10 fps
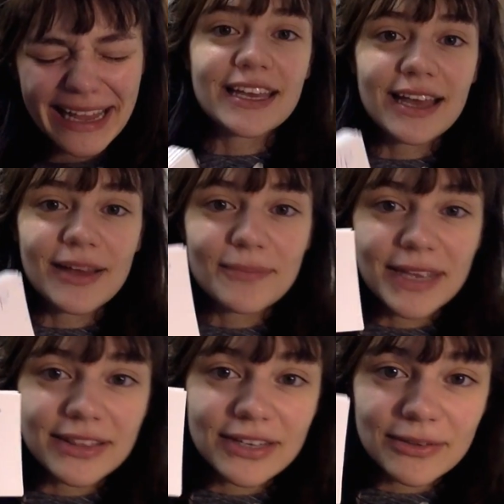I
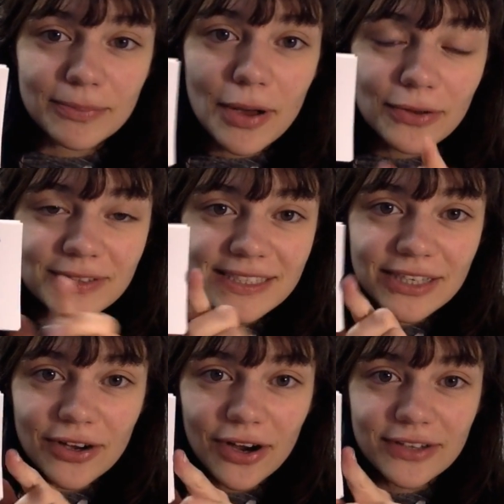made little
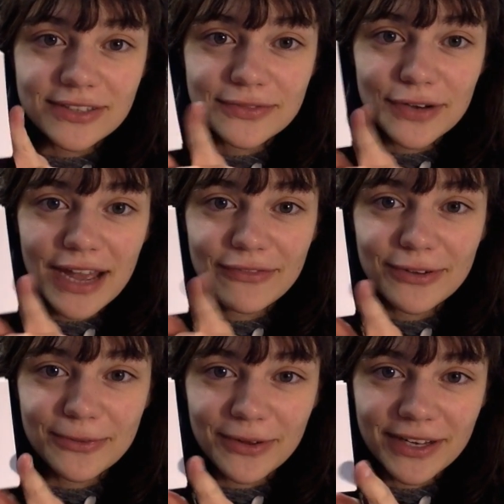post-it cards for
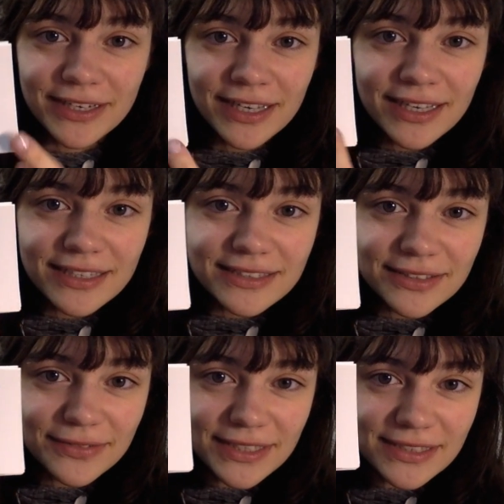everyone.
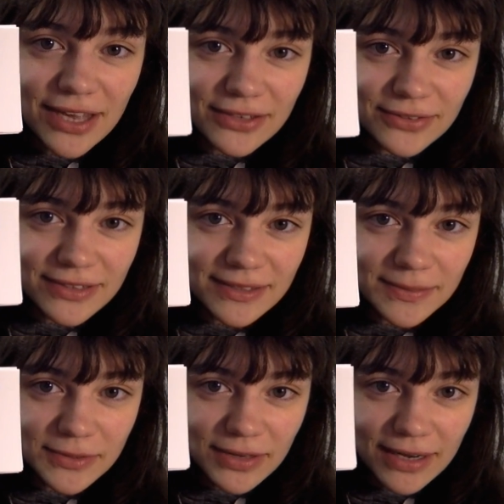Sylvia's 100th
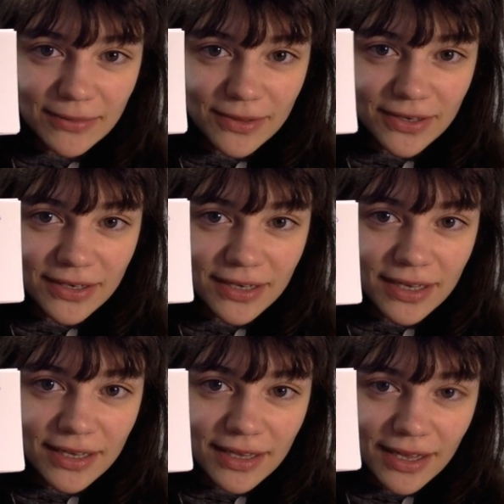subscriber,
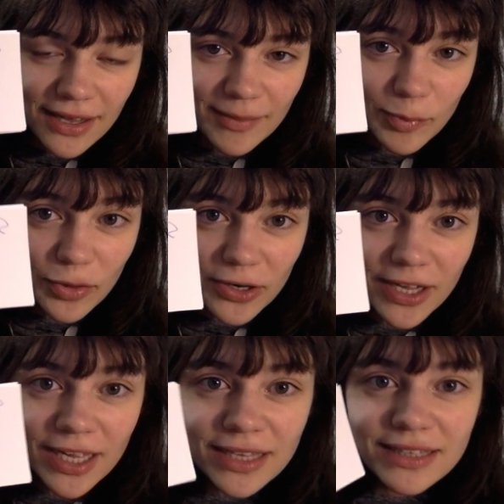
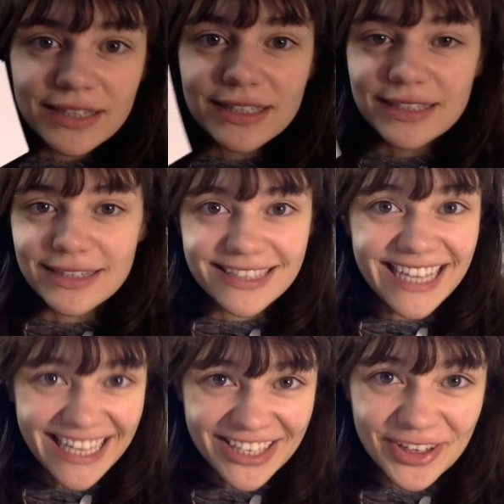Borna.
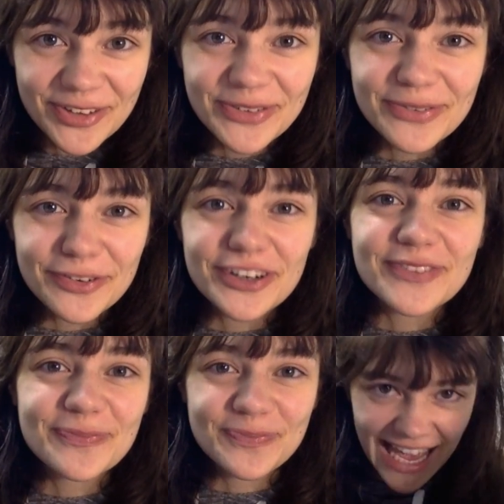Thank you for
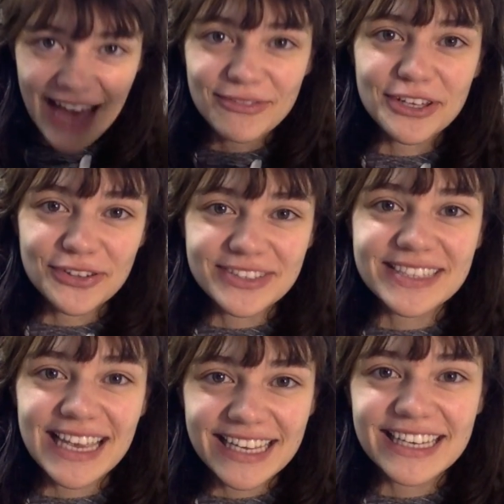having your
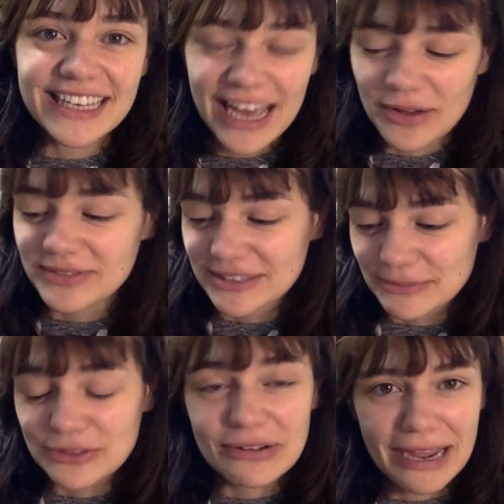second account
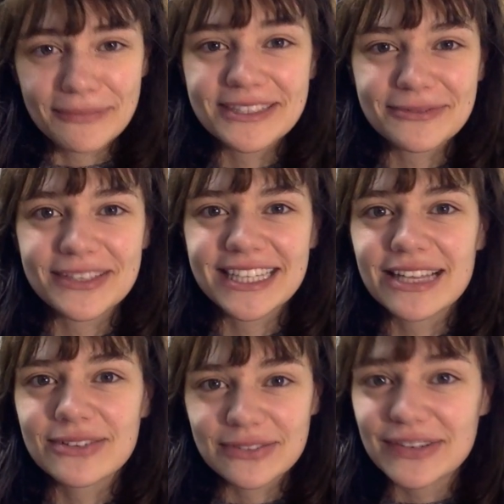subscribe to me.
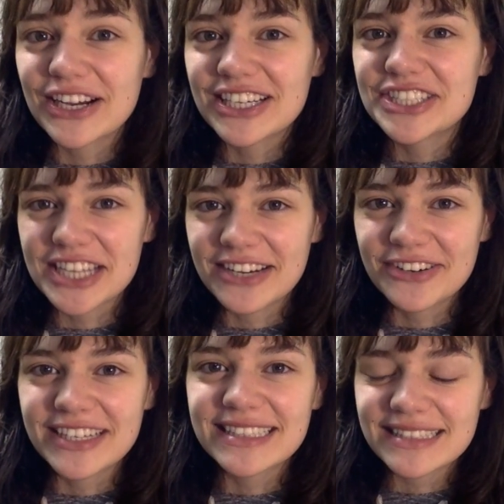That was very
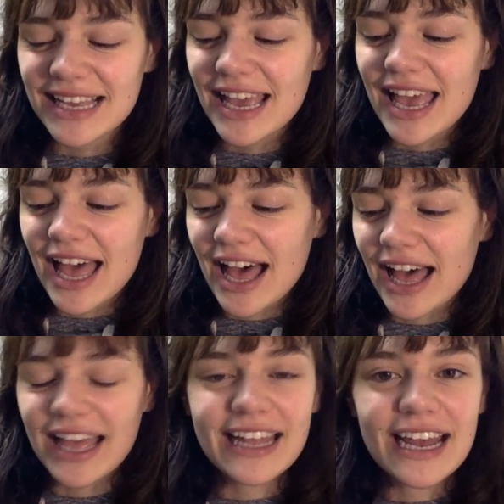generous.
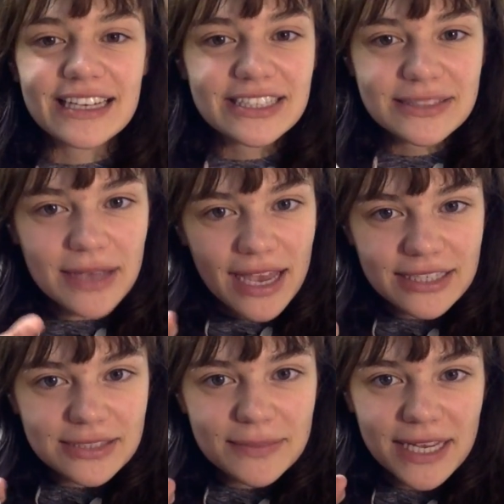And I
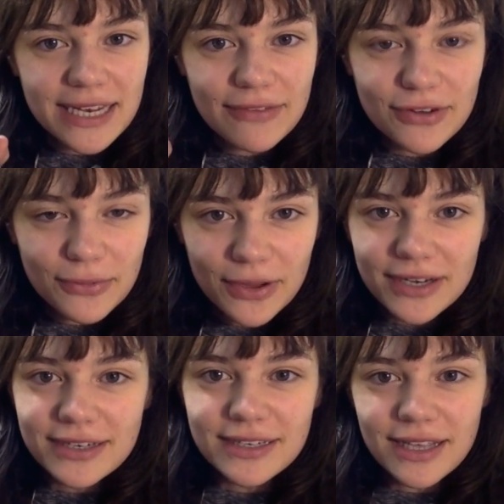just made
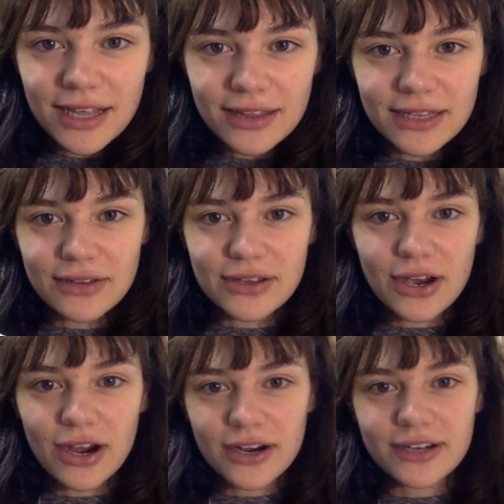everyone a little
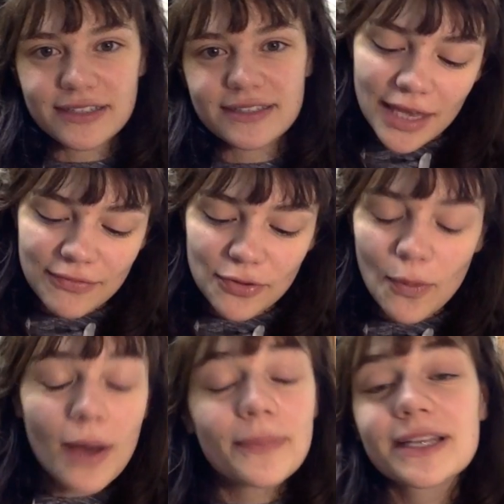card. If you
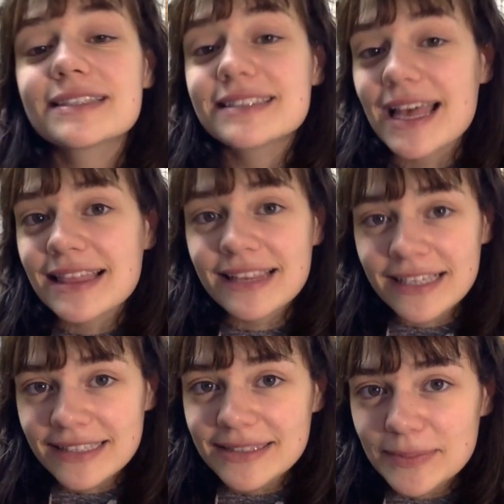want me to send
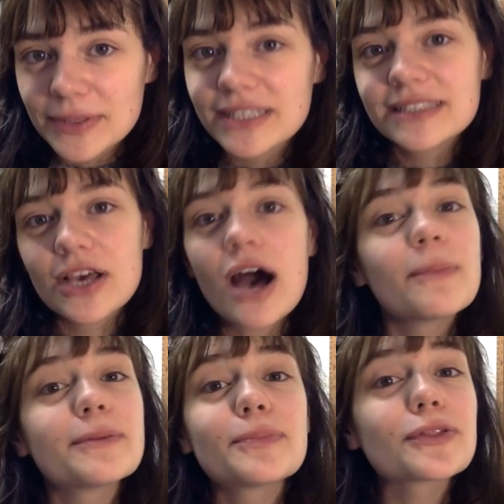these, please
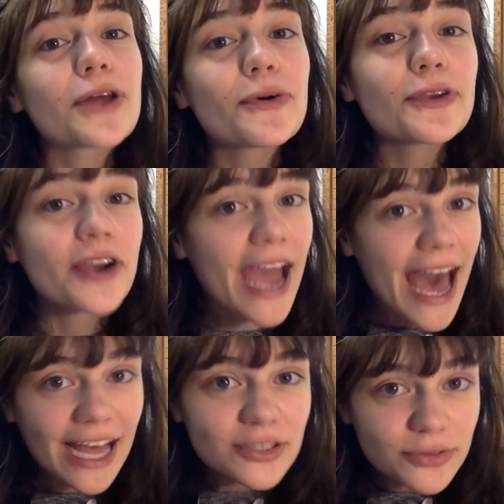comment below your
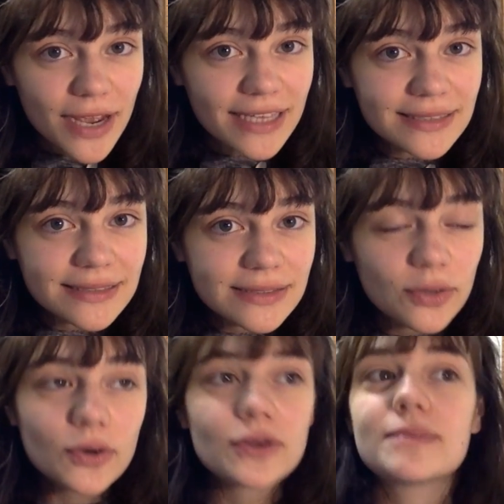address
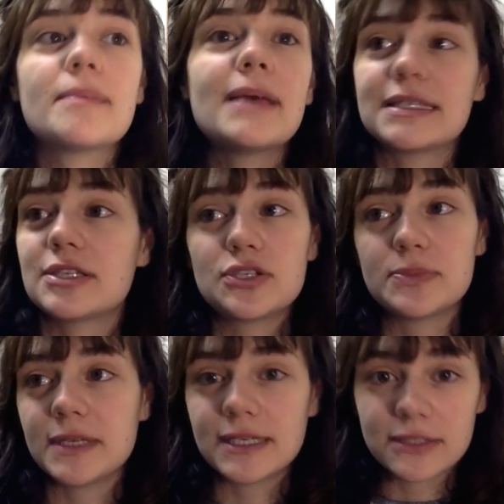or message
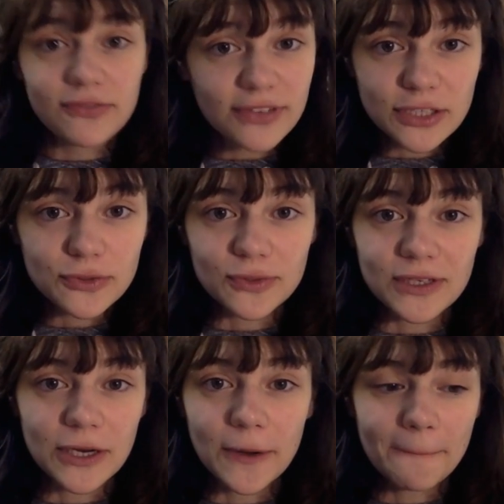me
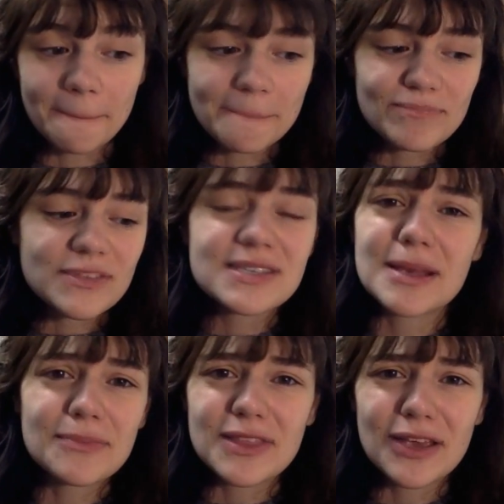individually or
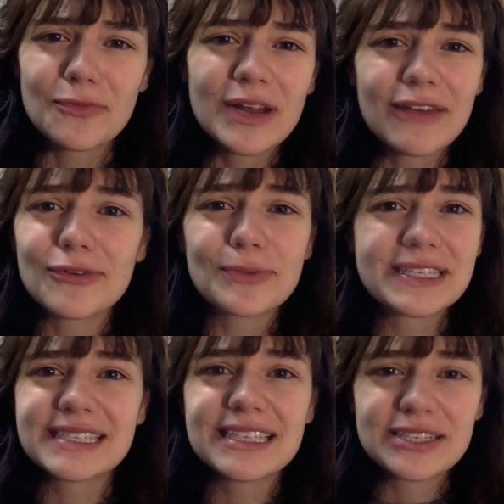something. Whenever we
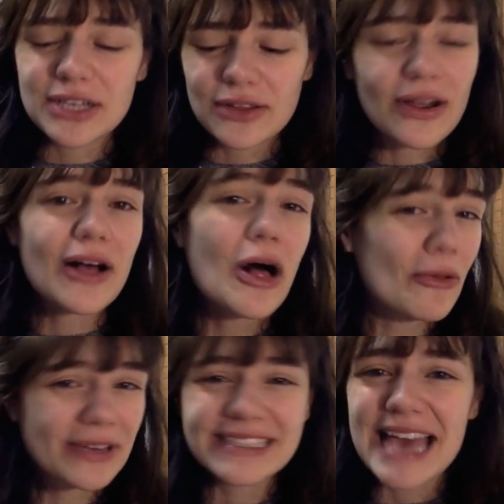see each other, I'll
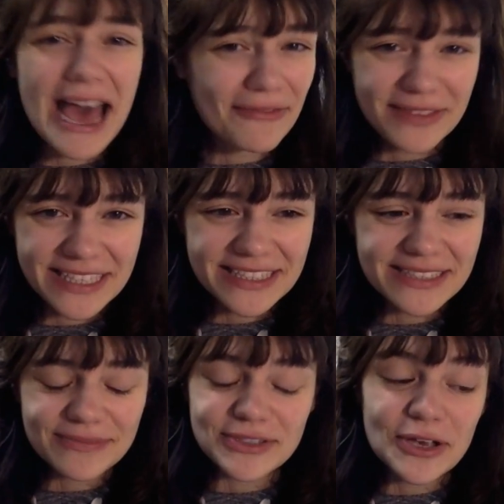always have
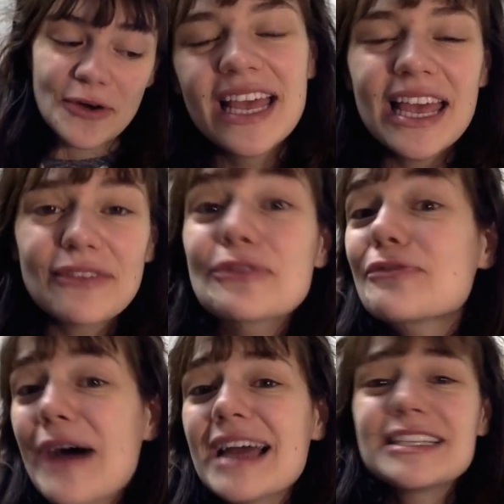these. So if you
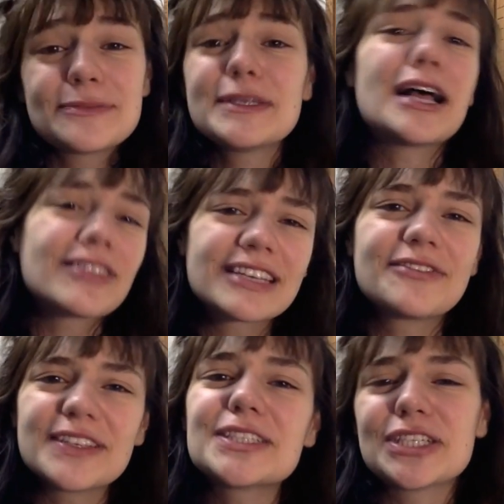find me, I'll give
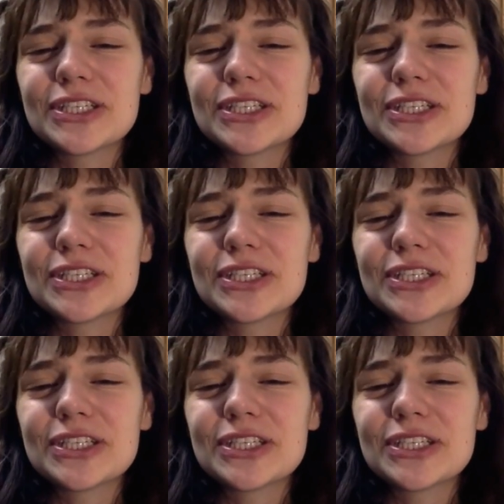it to